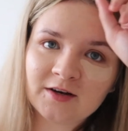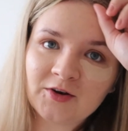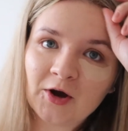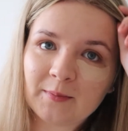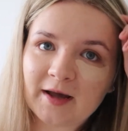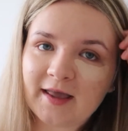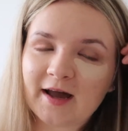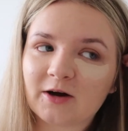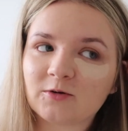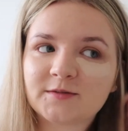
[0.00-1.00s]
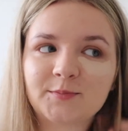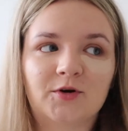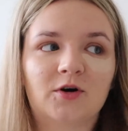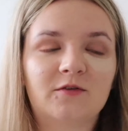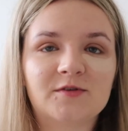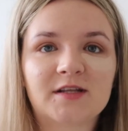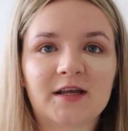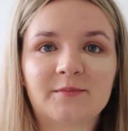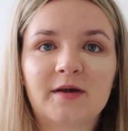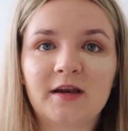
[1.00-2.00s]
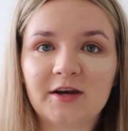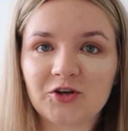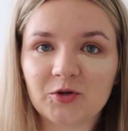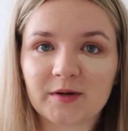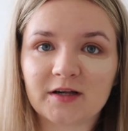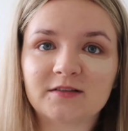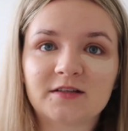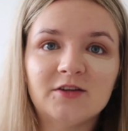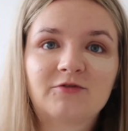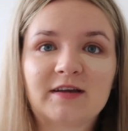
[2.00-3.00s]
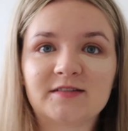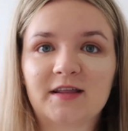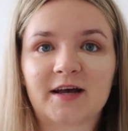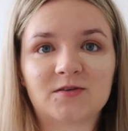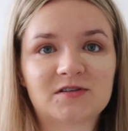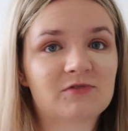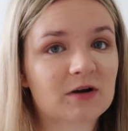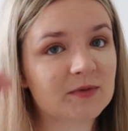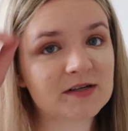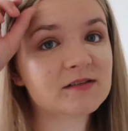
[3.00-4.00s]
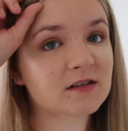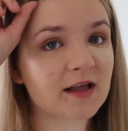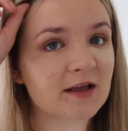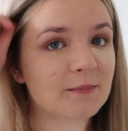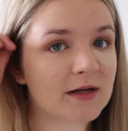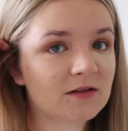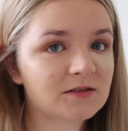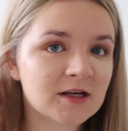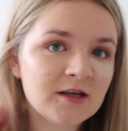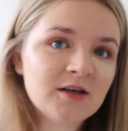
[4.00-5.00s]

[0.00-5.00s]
Not my house, but obviously I'm in a new build and the rest of the houses around me are still getting built.